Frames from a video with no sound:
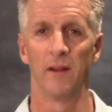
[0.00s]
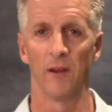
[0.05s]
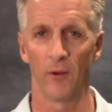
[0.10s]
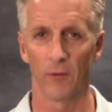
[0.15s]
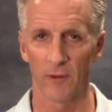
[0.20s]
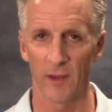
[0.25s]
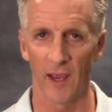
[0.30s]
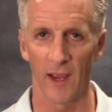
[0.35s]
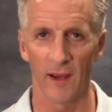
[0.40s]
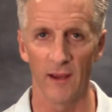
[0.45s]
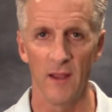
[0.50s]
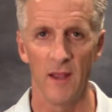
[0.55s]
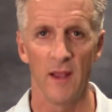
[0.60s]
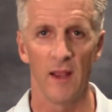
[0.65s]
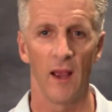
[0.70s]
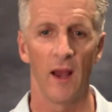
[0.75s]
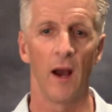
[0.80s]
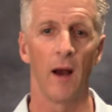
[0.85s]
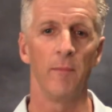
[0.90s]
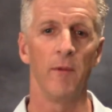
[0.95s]
Okay?
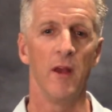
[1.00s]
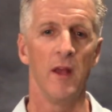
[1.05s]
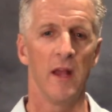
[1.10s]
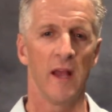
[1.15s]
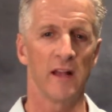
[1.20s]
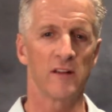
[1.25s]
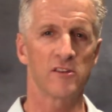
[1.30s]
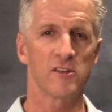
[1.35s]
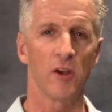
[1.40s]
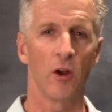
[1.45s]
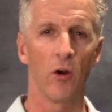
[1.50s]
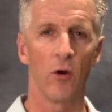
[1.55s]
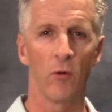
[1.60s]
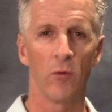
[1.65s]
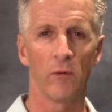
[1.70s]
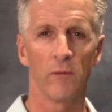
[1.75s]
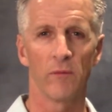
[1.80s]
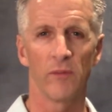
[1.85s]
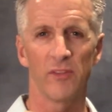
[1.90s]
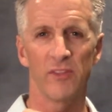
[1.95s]
And
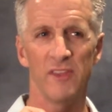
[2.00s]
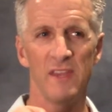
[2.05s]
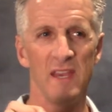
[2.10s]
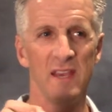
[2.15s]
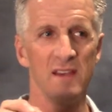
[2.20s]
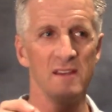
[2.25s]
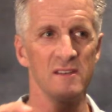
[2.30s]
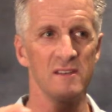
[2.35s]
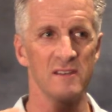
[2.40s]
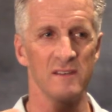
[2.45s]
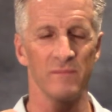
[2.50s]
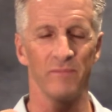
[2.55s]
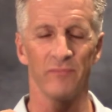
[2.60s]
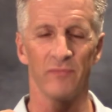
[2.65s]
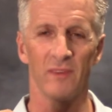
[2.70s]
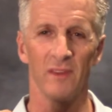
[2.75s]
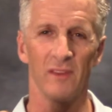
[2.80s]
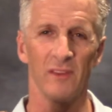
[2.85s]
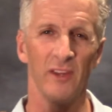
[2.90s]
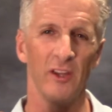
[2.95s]
so these
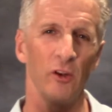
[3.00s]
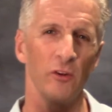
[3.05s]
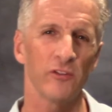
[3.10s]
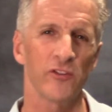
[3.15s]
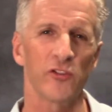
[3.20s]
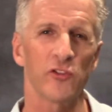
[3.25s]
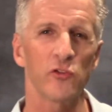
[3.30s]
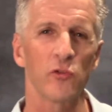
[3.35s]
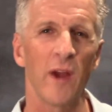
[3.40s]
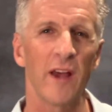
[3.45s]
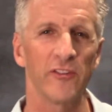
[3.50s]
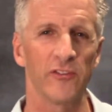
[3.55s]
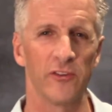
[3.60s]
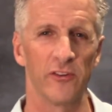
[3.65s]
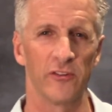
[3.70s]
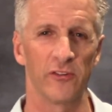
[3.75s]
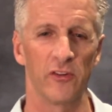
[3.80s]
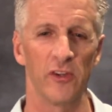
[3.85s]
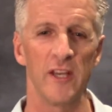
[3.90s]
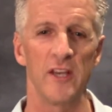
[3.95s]
little
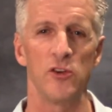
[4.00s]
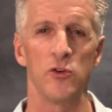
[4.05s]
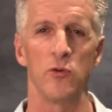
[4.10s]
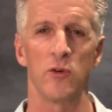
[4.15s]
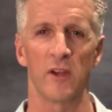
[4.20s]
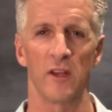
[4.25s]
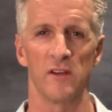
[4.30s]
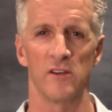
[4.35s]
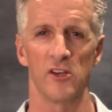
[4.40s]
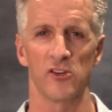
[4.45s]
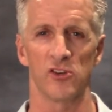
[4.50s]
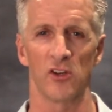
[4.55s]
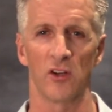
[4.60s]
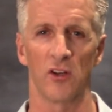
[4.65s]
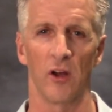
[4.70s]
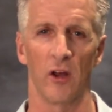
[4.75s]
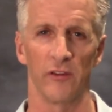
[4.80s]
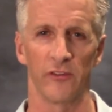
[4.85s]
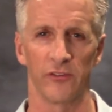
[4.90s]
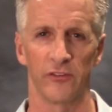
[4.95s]
stresses lead to a condition
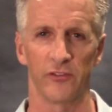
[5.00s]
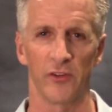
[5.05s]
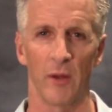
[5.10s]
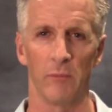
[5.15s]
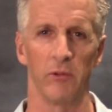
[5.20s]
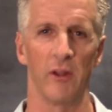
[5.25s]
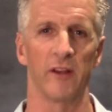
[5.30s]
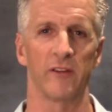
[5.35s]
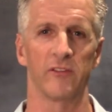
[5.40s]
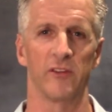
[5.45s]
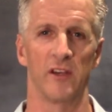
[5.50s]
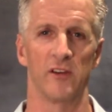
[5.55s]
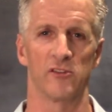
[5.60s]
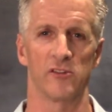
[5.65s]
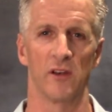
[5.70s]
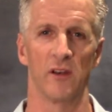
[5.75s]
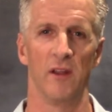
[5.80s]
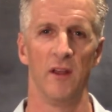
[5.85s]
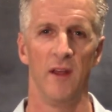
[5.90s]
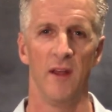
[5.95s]
called
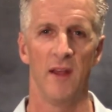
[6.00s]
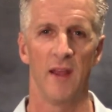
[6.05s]
subluxation.